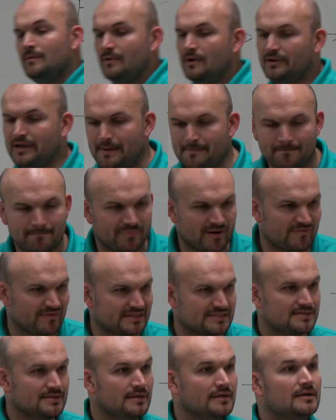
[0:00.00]
Okay,
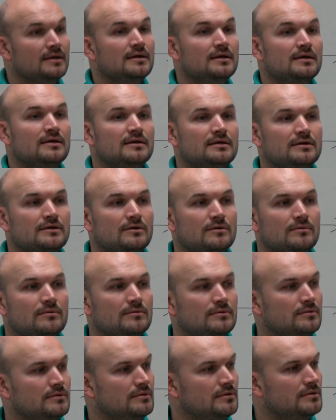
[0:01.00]
perfect. Like
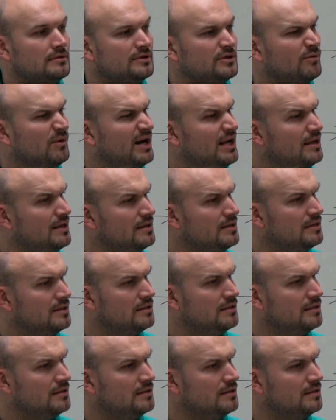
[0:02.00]
the what?